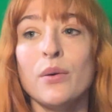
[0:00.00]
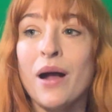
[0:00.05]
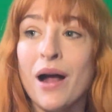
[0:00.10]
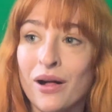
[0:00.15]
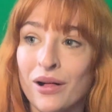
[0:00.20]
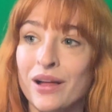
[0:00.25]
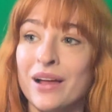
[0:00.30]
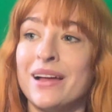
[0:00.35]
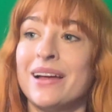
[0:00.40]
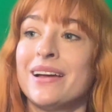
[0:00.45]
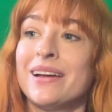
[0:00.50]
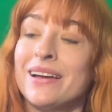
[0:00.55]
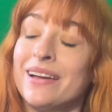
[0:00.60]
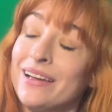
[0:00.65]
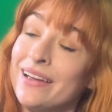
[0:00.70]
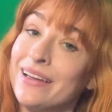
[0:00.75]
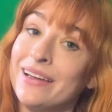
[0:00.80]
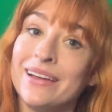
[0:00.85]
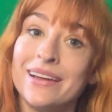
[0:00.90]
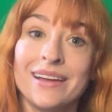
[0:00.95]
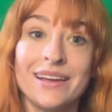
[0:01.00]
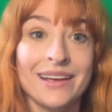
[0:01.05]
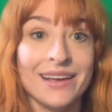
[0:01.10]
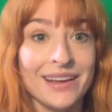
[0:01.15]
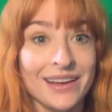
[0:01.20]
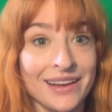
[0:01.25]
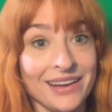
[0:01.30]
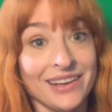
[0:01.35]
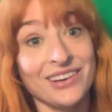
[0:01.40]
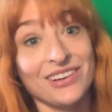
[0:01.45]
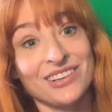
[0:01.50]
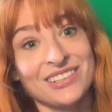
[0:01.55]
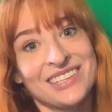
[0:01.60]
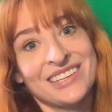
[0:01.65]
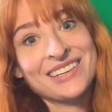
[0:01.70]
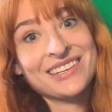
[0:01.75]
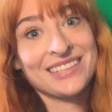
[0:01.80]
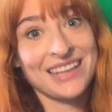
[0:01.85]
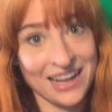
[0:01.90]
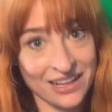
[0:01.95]
Well, you know, it
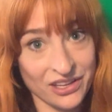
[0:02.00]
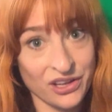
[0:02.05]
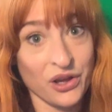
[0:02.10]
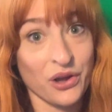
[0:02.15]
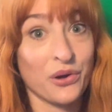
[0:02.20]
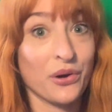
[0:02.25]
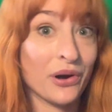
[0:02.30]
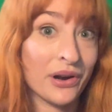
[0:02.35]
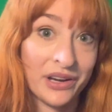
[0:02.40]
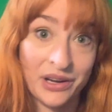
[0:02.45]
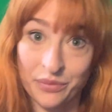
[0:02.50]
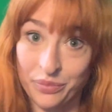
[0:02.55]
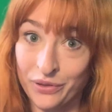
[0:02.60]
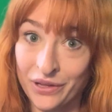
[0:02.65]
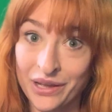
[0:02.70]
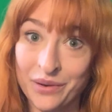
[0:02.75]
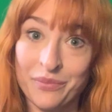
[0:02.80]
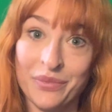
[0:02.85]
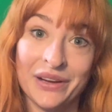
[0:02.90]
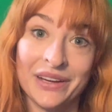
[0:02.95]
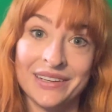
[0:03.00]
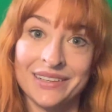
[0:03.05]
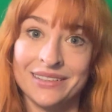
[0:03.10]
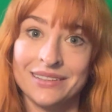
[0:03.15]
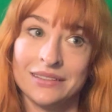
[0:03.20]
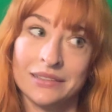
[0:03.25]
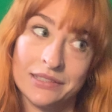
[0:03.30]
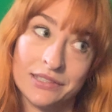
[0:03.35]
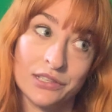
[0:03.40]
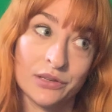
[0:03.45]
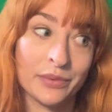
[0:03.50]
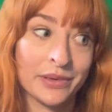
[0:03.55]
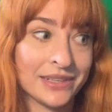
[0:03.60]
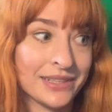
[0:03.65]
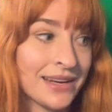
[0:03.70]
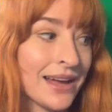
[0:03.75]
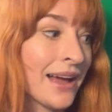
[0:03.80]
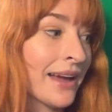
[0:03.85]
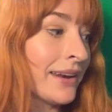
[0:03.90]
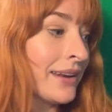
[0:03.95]
didn't exactly go according to plan, but at least
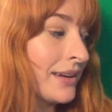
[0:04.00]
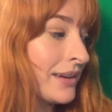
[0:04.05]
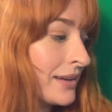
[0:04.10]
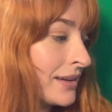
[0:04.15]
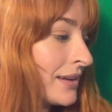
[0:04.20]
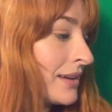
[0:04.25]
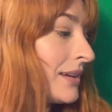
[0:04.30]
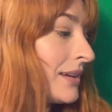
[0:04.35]
nobody died.